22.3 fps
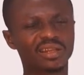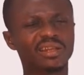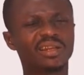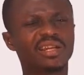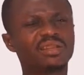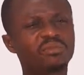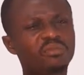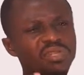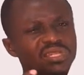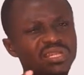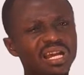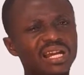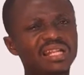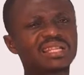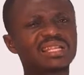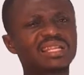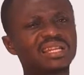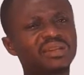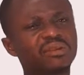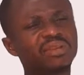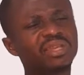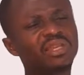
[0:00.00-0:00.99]
it means that
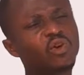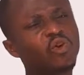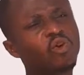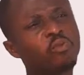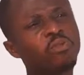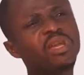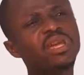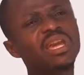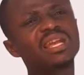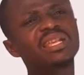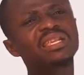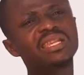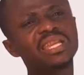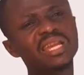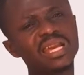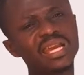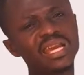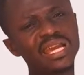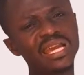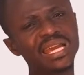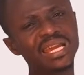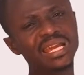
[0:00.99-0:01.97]
there will be a
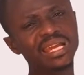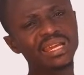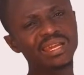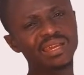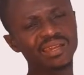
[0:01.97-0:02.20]
day,